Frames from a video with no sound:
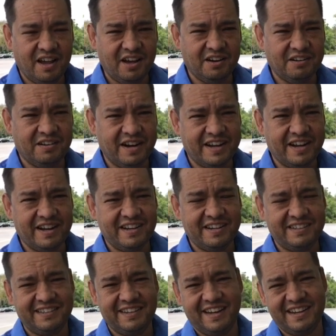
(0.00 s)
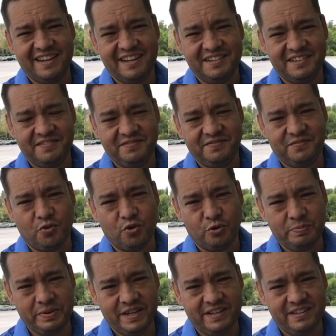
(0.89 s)
Oh, I got four
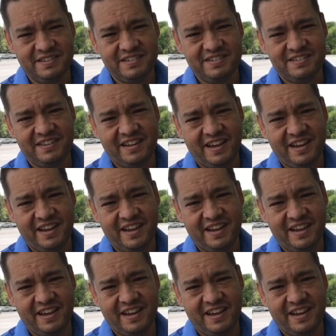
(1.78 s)
pins,